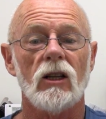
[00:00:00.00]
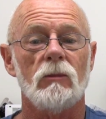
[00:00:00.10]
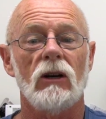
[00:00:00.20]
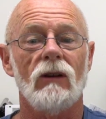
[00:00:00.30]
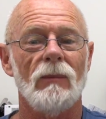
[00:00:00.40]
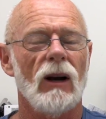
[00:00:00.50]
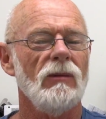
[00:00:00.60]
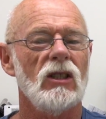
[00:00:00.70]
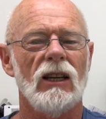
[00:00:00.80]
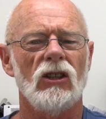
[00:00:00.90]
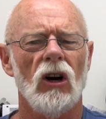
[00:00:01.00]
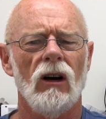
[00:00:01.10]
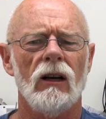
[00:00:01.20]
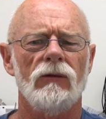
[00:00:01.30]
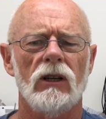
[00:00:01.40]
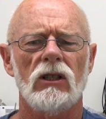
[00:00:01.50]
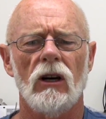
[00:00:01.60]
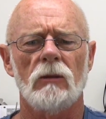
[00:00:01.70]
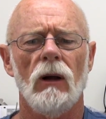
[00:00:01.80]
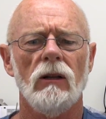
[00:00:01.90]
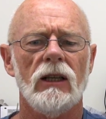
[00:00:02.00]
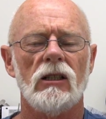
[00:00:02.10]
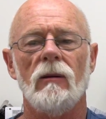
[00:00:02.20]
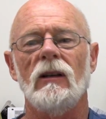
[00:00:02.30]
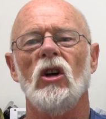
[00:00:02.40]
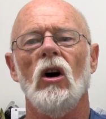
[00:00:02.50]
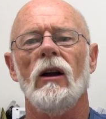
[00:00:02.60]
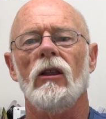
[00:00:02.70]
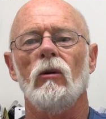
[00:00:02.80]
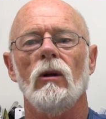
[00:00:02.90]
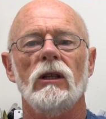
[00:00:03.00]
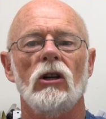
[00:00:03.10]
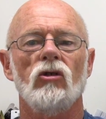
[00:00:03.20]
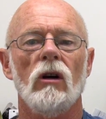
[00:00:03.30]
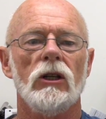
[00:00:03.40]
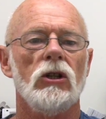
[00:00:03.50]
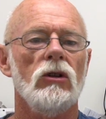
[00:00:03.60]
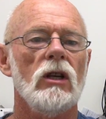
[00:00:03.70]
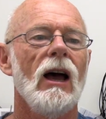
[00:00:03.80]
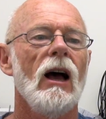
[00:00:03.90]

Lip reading: It's been great, but I'm just getting tired of FrSky's politics. I'm getting tired of the quality control issues.